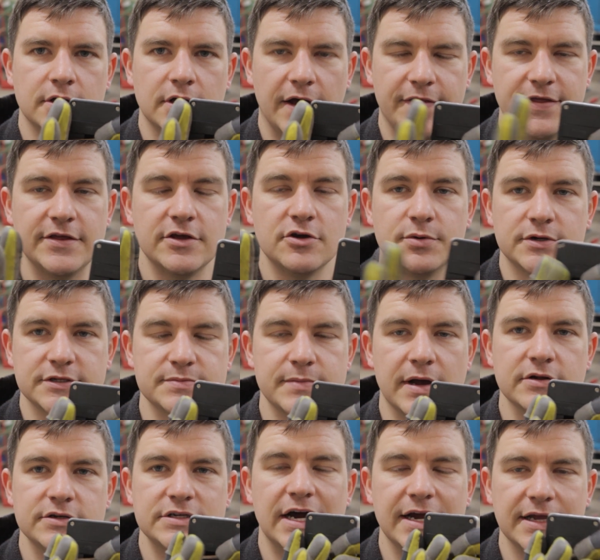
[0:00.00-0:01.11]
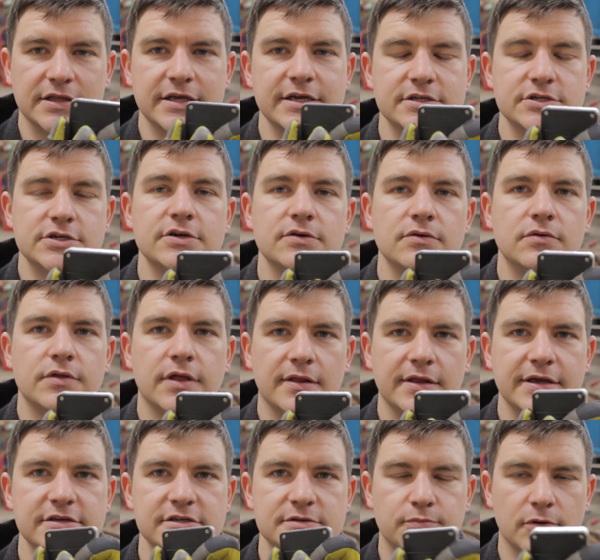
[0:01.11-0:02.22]
I think U-bolts mount tightly to the
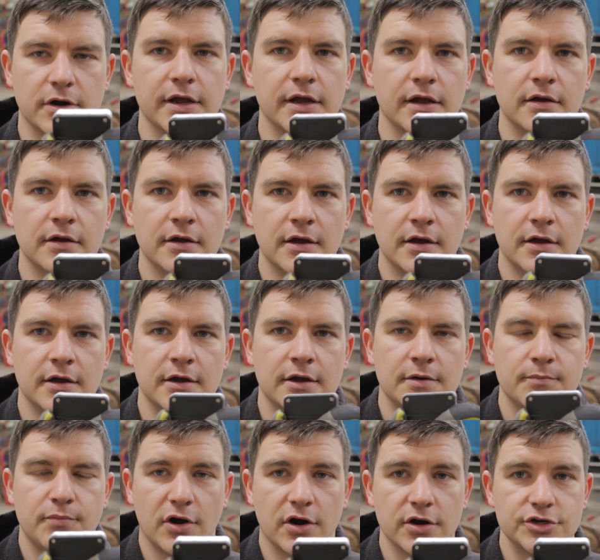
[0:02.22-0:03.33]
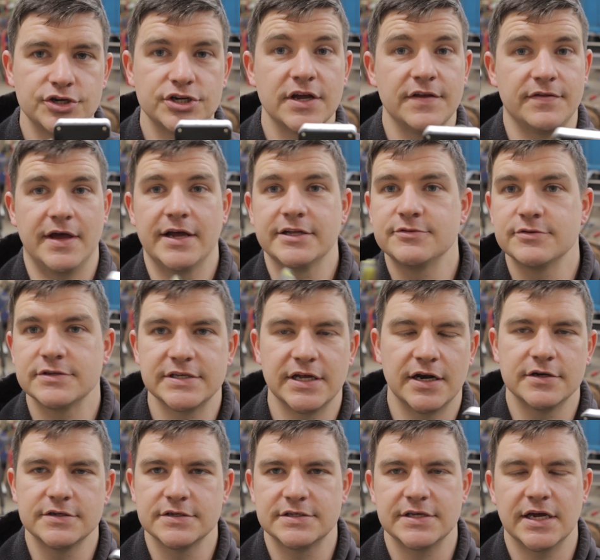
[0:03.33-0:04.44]
leaf spring perch, and that's what
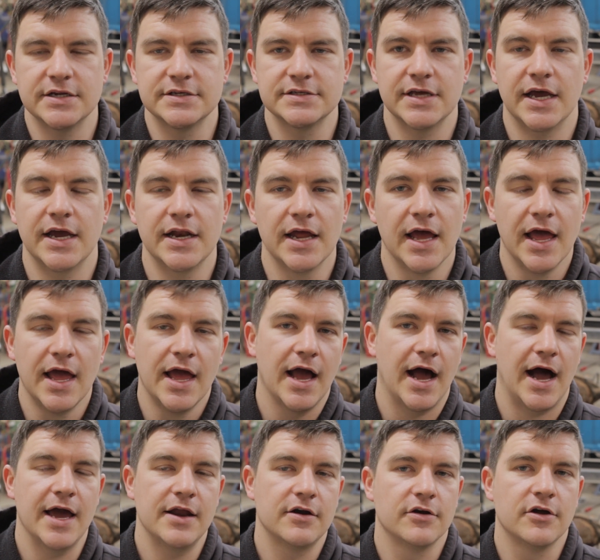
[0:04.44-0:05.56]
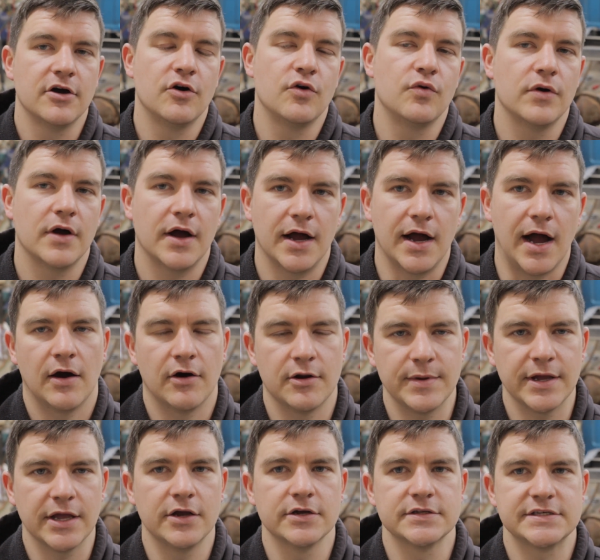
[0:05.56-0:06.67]
centers it side to side. I don't know. I want
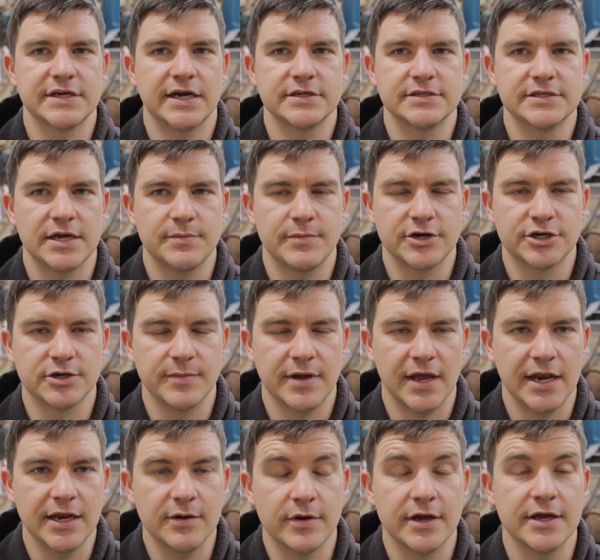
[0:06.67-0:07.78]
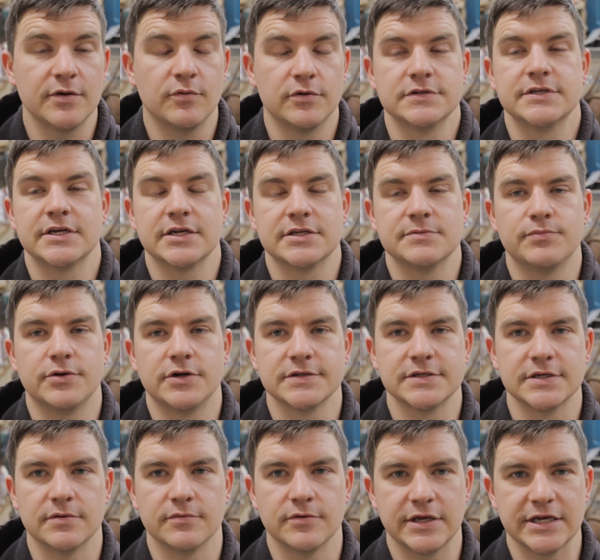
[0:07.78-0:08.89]
to make a good side-to-side measurement anyway once it
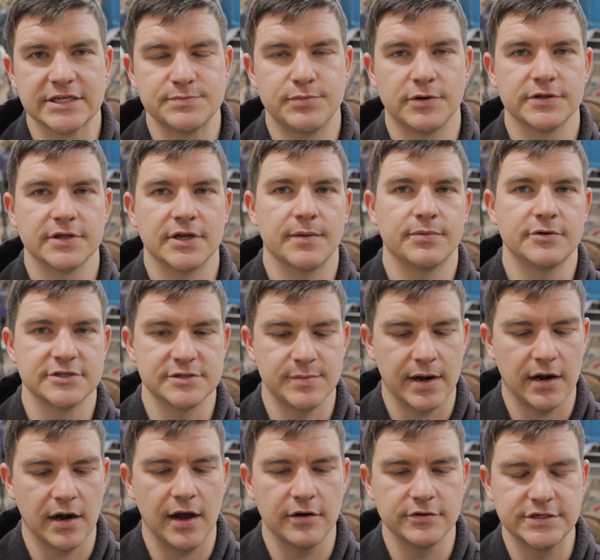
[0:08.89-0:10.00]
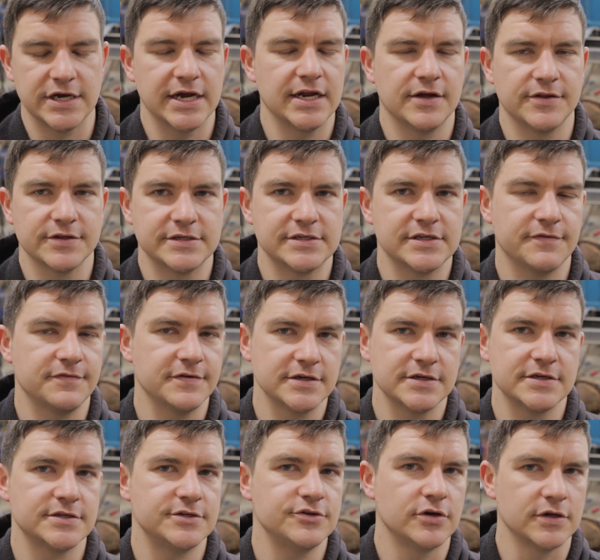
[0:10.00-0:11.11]
gets bolted up, because no matter how tight all this stuff
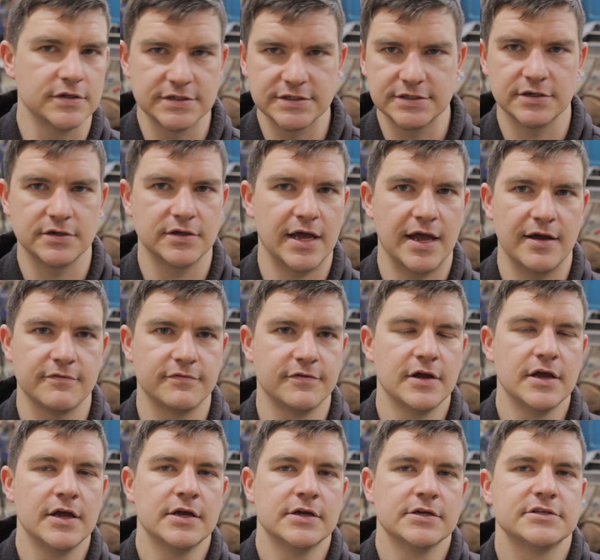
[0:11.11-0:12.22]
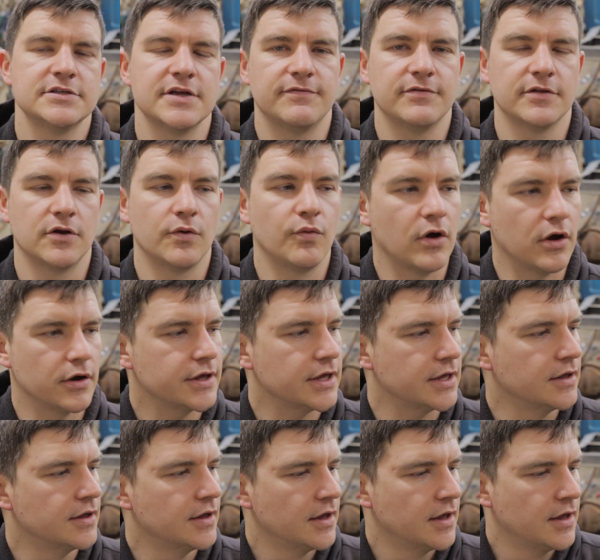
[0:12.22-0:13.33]
is, you can still have stuff a little wonky.